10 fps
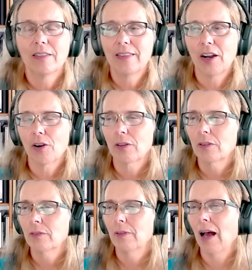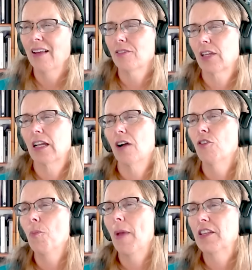I don't think
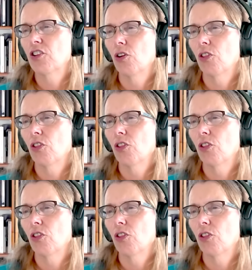governmental,